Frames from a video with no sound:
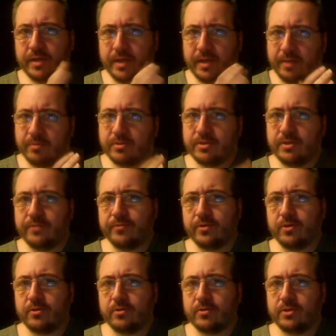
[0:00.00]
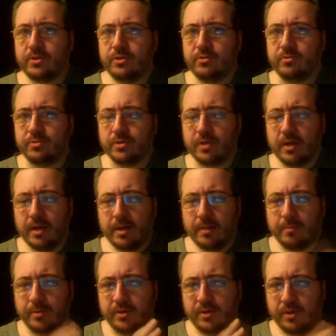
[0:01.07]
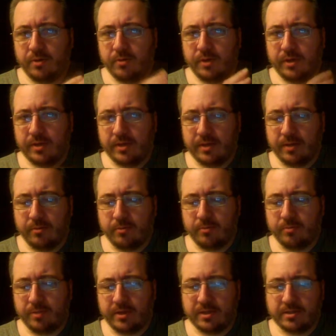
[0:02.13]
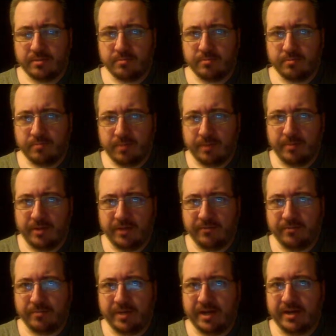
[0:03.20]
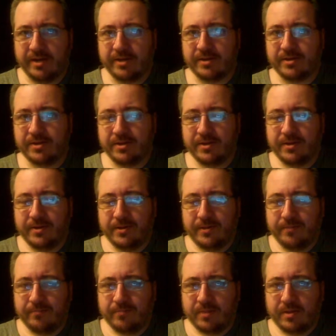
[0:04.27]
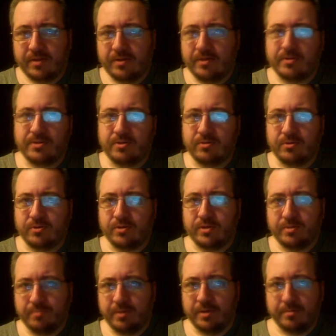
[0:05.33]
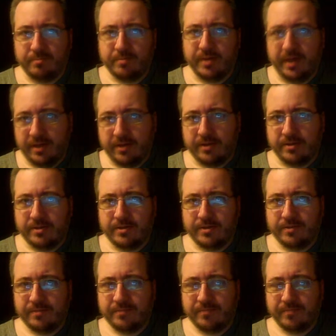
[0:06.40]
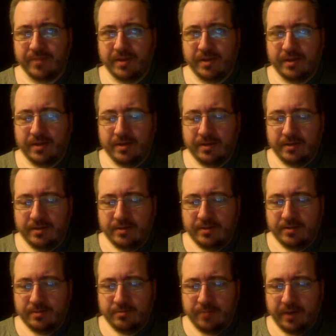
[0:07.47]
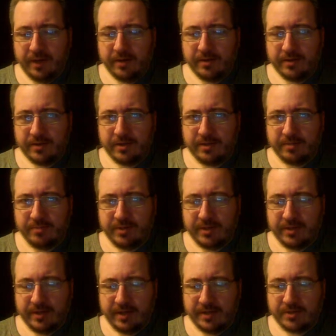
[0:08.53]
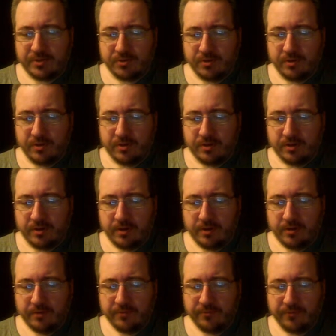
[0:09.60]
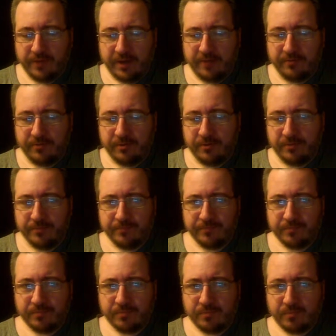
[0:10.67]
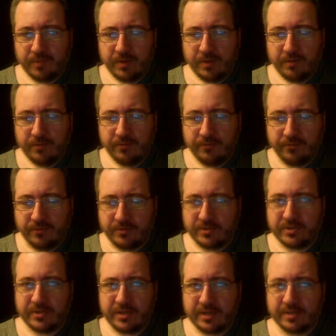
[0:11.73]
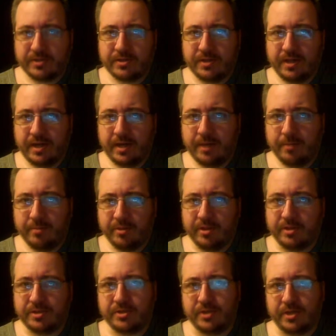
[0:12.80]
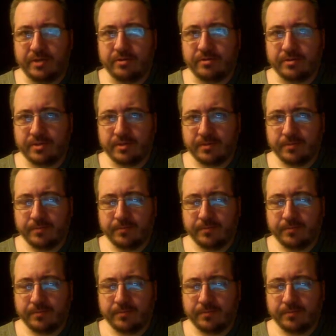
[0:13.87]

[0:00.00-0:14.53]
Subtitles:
it was difficult to choose. But knowing that they would replace my beloved peanut, there's no choice but peanut. Peanut has been a strong flavor for 60 plus years.